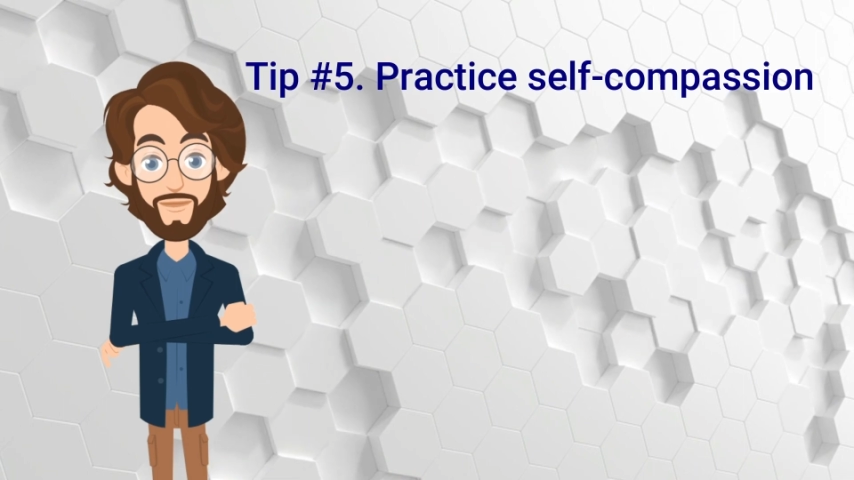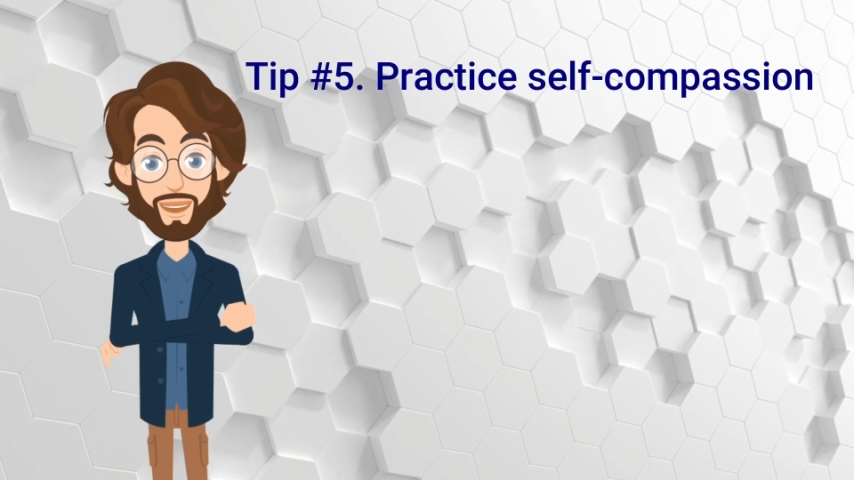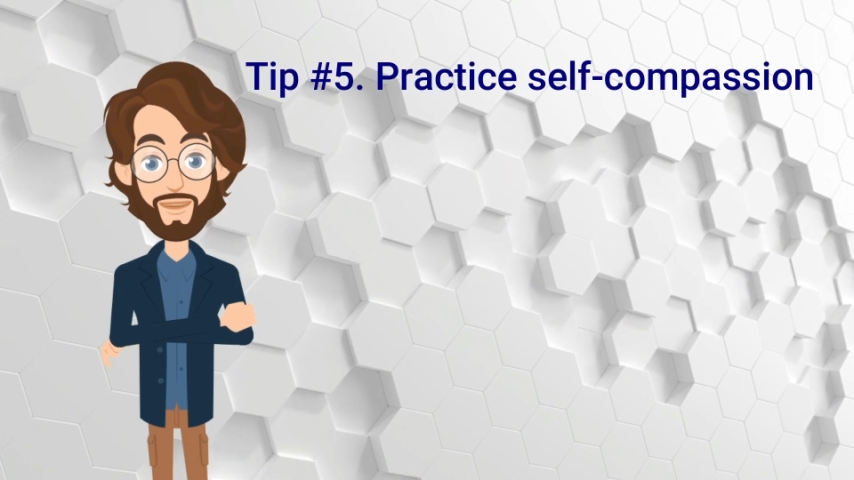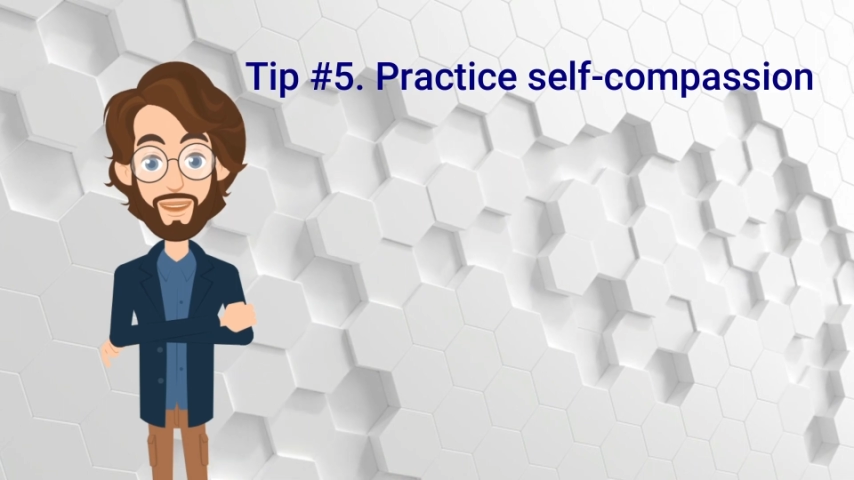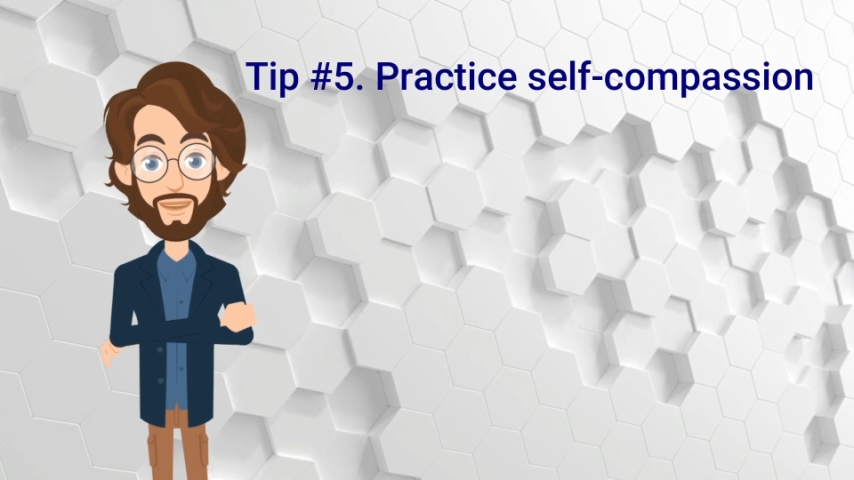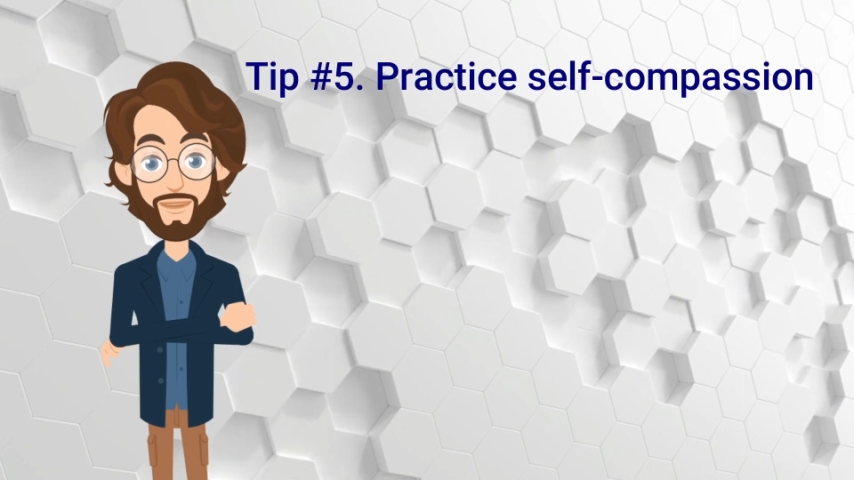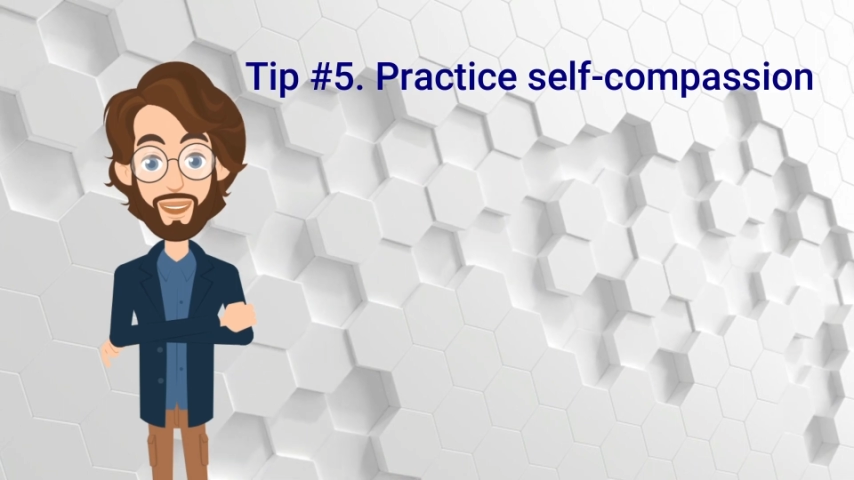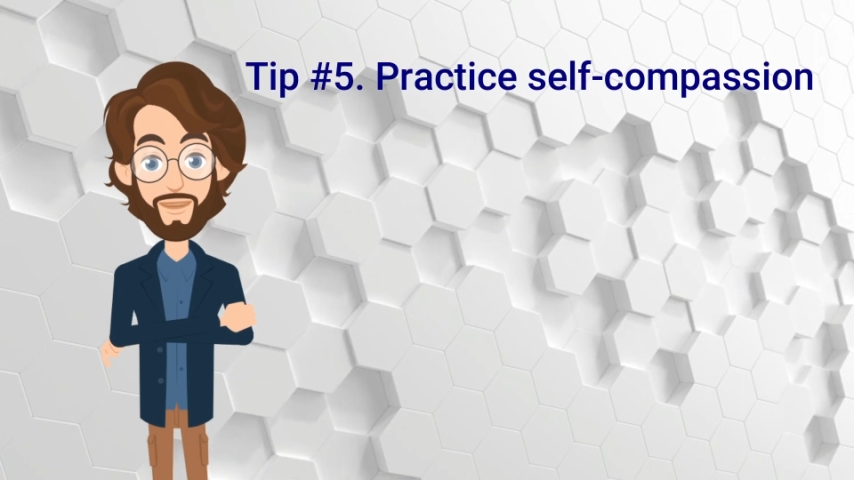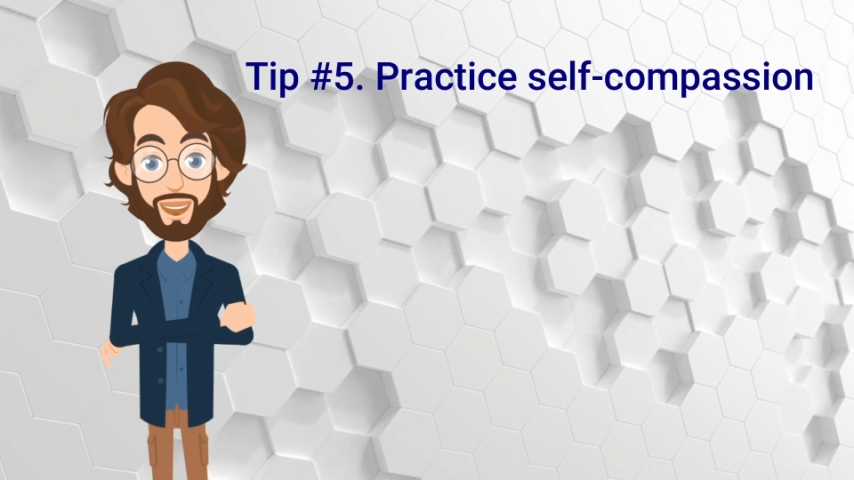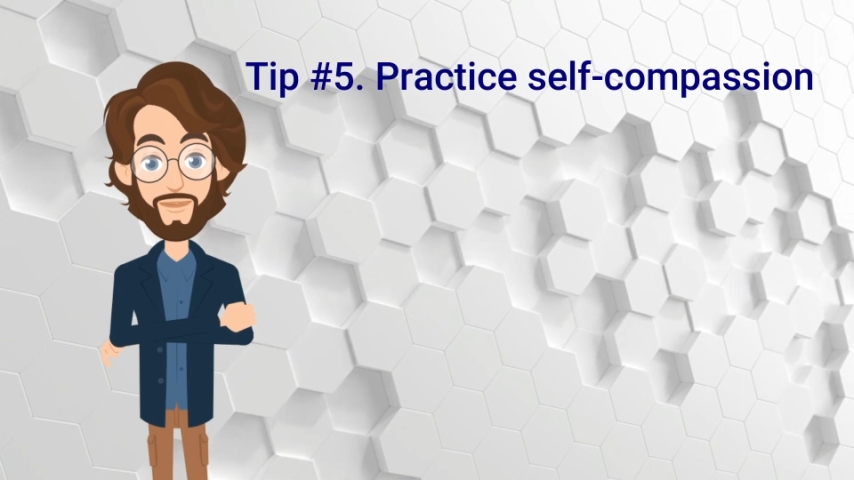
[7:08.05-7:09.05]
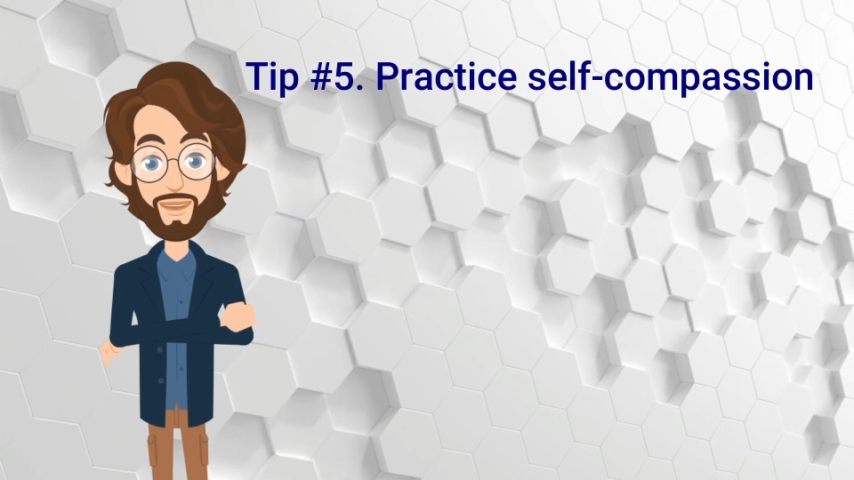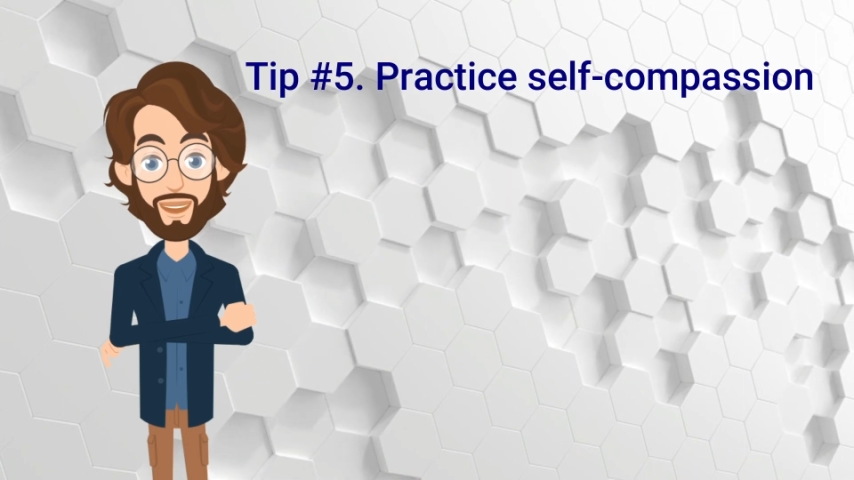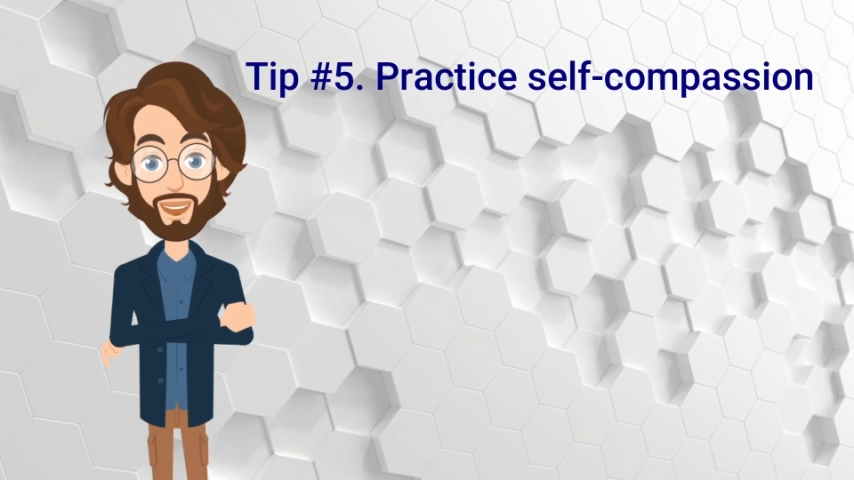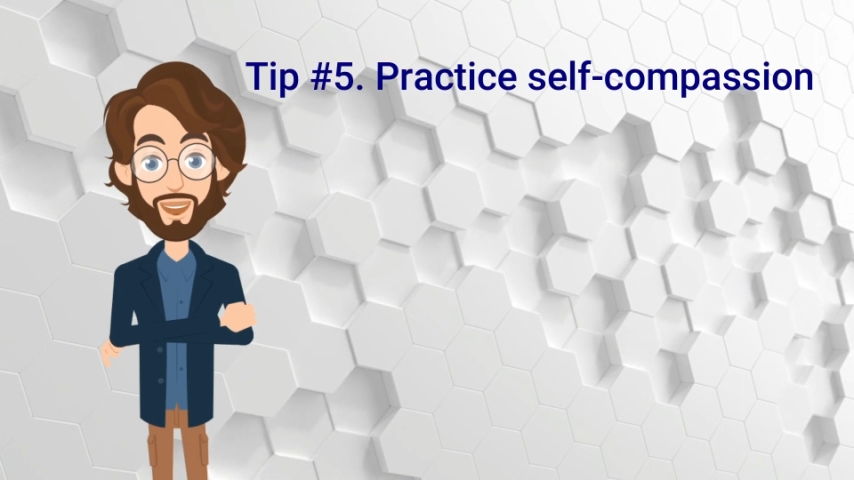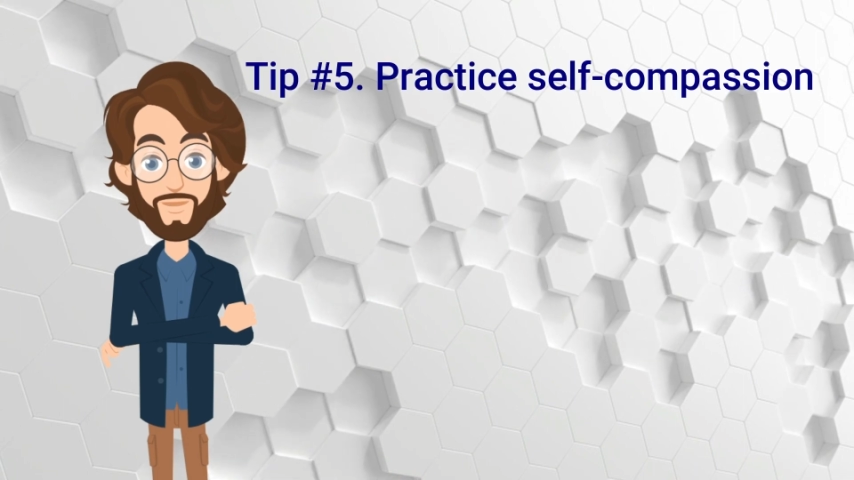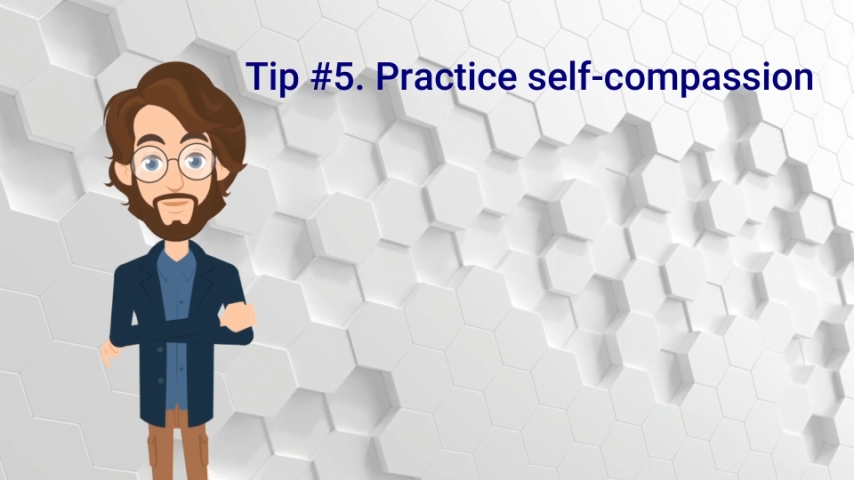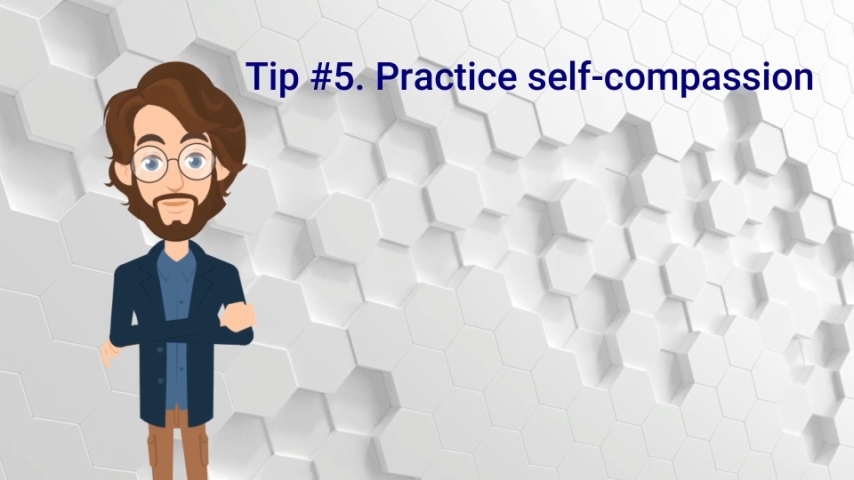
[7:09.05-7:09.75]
Practice self-compassion.